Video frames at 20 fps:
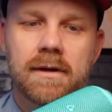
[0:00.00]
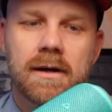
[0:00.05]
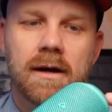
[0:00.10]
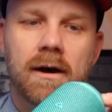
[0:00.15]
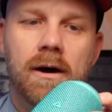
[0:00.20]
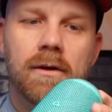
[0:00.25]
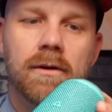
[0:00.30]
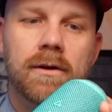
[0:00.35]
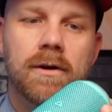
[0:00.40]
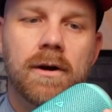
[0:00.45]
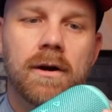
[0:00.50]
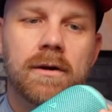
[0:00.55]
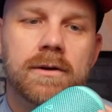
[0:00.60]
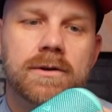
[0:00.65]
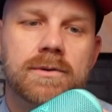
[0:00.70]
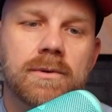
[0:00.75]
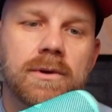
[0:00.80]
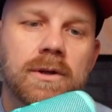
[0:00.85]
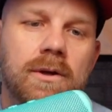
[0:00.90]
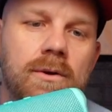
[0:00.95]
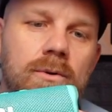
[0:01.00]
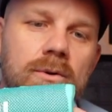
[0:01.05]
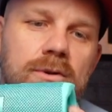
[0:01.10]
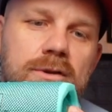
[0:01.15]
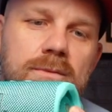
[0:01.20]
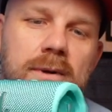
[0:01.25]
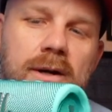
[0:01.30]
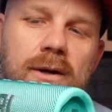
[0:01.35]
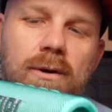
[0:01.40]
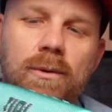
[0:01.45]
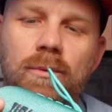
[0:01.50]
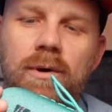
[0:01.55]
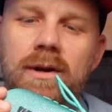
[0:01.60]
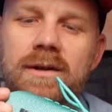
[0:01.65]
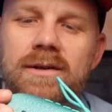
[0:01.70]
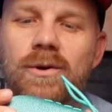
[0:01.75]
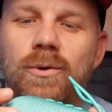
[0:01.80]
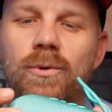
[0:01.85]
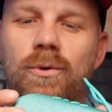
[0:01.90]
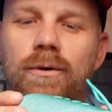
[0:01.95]
All in all, it's a really cool speaker.
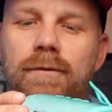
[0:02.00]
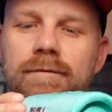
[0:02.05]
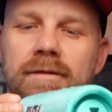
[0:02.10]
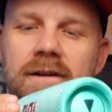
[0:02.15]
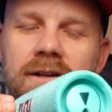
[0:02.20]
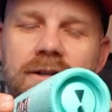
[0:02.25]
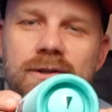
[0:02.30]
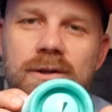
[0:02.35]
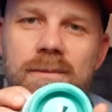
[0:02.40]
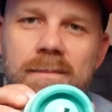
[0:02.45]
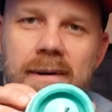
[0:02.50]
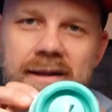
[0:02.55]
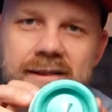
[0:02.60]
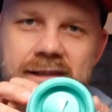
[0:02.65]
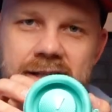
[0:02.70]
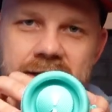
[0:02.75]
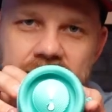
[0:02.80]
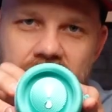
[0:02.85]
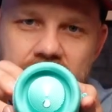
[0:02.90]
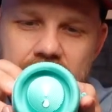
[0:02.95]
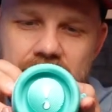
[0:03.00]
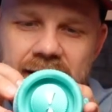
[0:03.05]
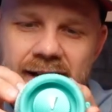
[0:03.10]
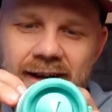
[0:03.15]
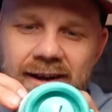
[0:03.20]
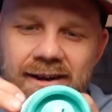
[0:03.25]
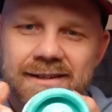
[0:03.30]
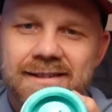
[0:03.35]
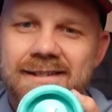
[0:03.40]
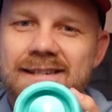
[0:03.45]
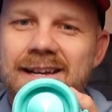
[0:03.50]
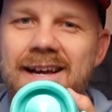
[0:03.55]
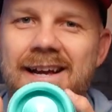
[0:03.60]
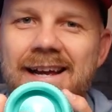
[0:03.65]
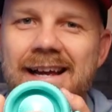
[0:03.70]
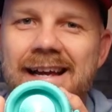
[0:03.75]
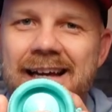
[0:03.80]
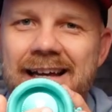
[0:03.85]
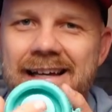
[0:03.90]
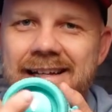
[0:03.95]
One cool feature about the JBLs
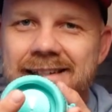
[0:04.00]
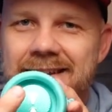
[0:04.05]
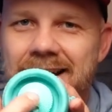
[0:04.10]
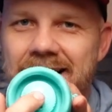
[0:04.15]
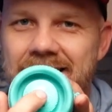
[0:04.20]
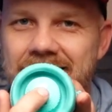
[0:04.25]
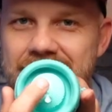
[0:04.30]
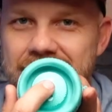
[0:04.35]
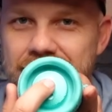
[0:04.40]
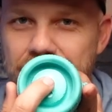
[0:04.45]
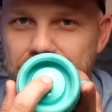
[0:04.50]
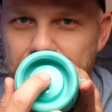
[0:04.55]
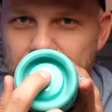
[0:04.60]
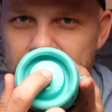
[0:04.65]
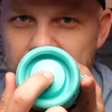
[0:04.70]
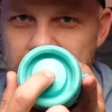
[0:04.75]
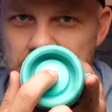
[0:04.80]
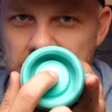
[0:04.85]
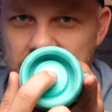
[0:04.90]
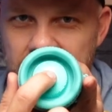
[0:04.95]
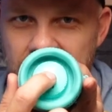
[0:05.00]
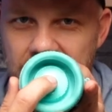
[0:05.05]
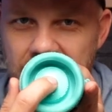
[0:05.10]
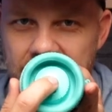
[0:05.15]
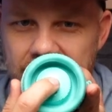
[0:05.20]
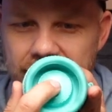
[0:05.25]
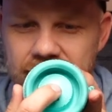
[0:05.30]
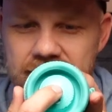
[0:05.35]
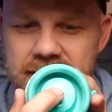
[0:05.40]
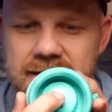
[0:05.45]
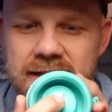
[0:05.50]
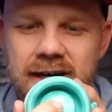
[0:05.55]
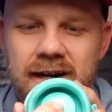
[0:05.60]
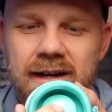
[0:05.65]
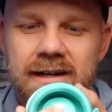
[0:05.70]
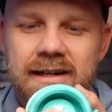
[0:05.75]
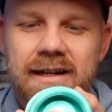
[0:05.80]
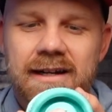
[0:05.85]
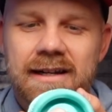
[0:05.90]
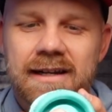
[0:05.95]
is, and it's the first speaker I ever
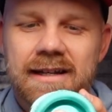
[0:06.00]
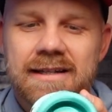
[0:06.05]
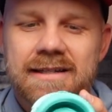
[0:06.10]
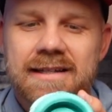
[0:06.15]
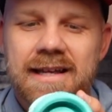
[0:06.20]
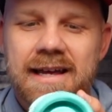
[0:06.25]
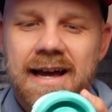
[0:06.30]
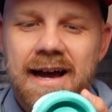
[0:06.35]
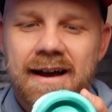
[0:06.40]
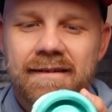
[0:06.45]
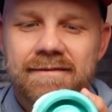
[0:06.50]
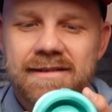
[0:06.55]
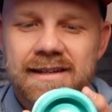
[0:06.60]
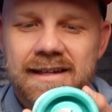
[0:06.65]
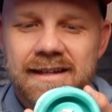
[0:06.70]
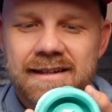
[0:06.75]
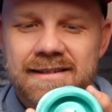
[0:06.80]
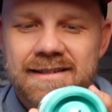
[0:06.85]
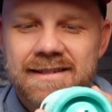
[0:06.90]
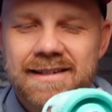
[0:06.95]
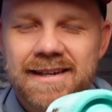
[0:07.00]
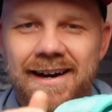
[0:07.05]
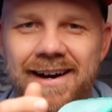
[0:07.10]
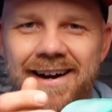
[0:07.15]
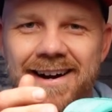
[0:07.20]
saw it in, is they have these